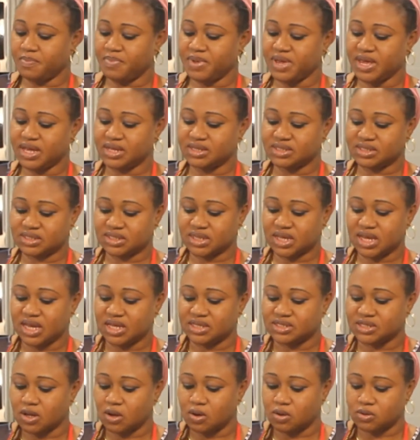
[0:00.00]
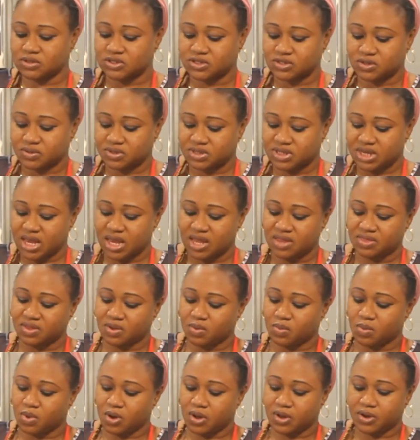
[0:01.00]
beans is all soaked in the
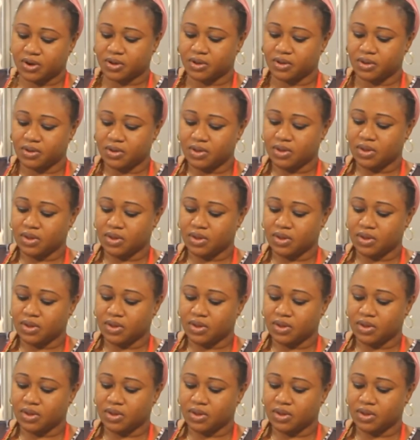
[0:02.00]
water,